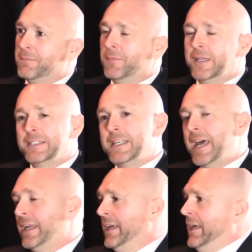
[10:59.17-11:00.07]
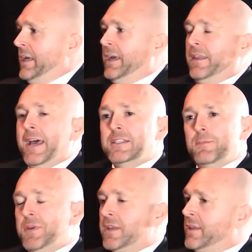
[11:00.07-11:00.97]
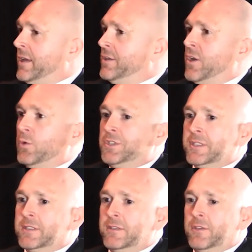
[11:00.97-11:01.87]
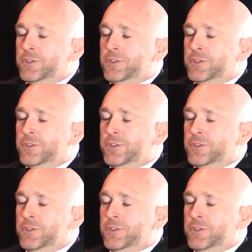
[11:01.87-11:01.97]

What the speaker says: But it's that's a big thing, just the